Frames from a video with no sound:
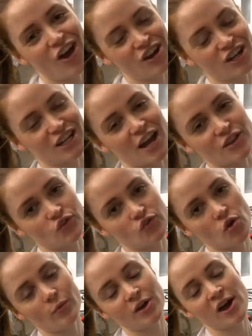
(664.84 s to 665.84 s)
Alright guys, you
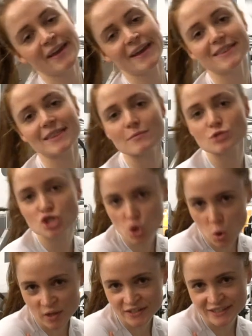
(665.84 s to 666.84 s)
know we gotta hit them
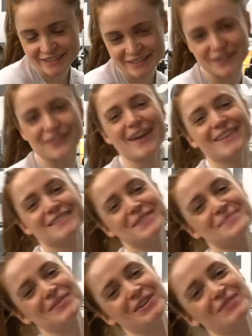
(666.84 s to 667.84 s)
shoulders. So next up
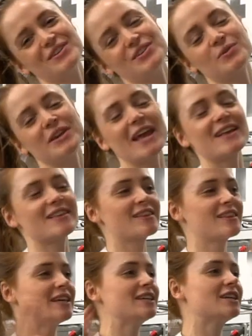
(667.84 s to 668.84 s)
we're gonna be doing a
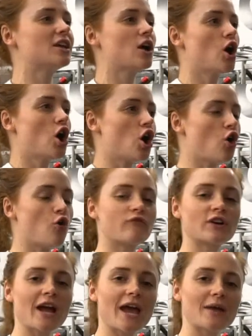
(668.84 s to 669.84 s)
seated
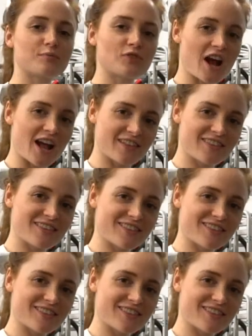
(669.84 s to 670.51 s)
overhead press.